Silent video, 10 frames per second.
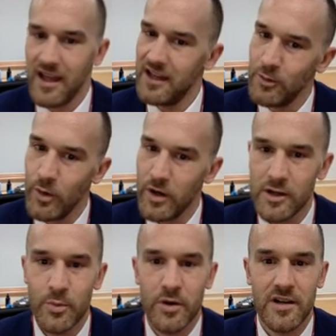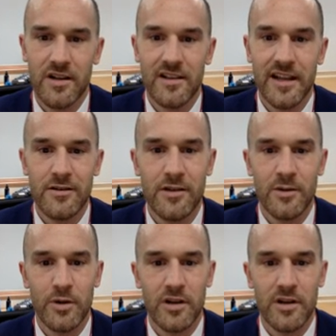Anywhere you put in a letter, you can
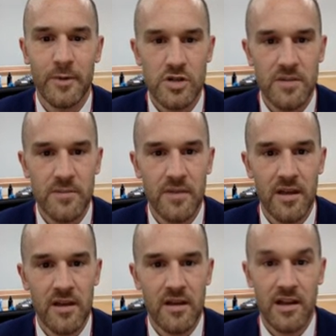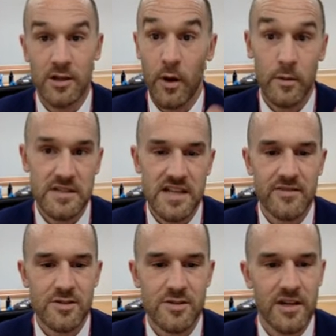put an emoji. And you always have
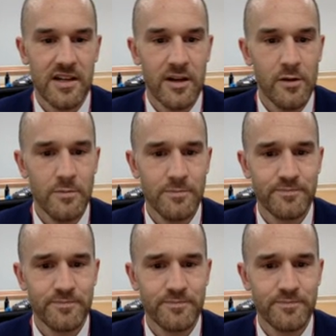this ready to go.